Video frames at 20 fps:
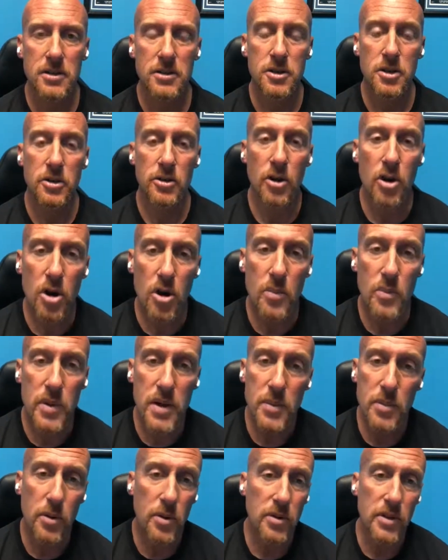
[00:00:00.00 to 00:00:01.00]
There are
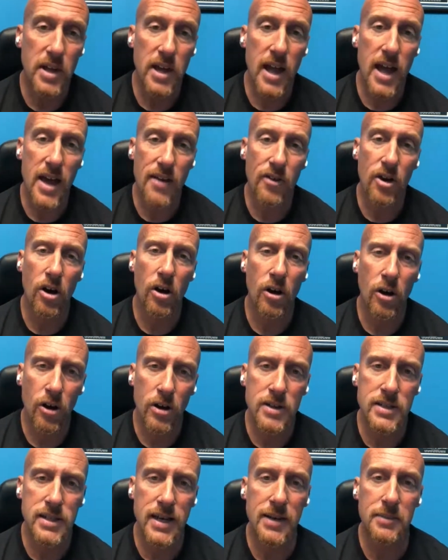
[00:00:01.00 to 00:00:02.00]
people that have a
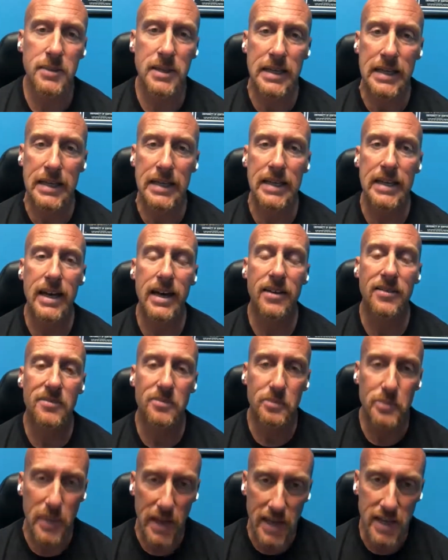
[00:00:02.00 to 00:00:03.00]
hard time getting out
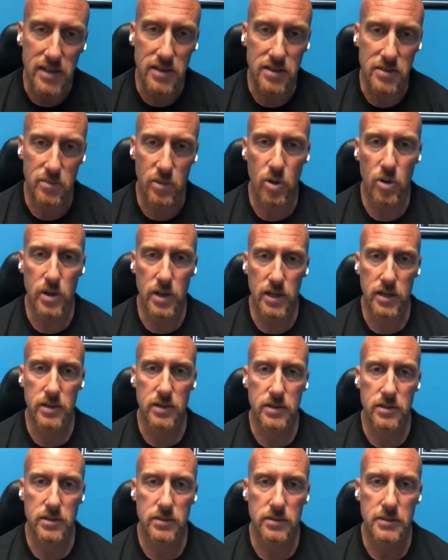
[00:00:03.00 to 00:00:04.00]
of bed in the morning
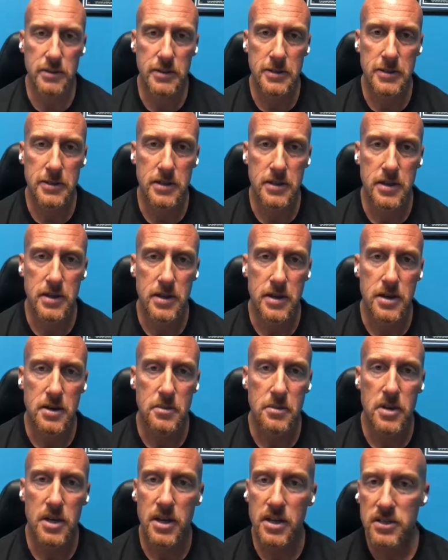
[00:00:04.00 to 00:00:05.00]

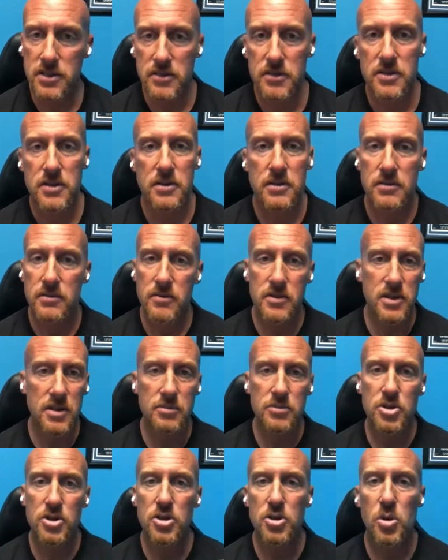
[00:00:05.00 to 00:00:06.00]
because of
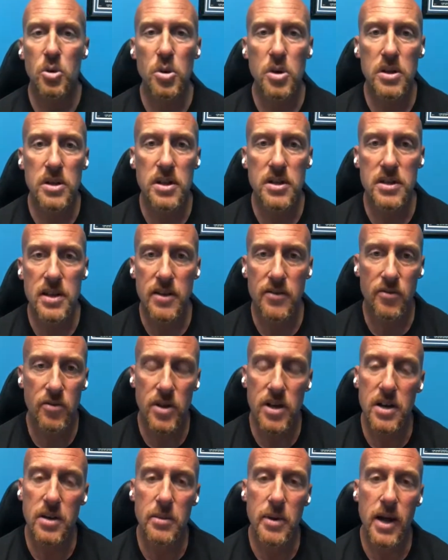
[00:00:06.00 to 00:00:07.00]
some story that they've
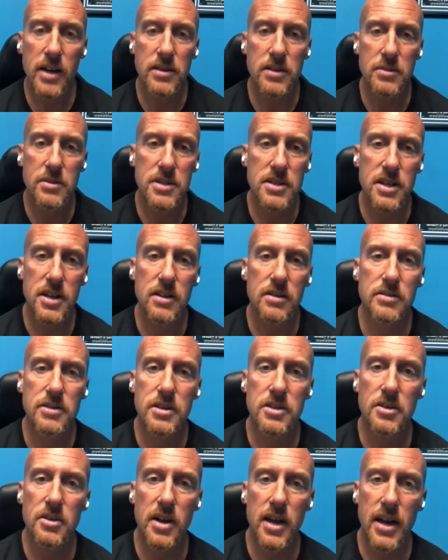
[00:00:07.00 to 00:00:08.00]
written about themselves
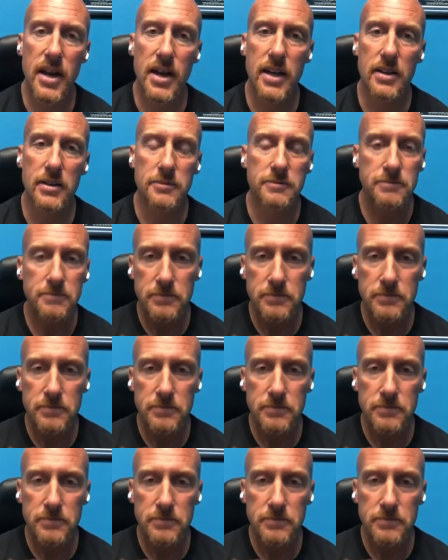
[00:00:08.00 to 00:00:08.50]
in their head.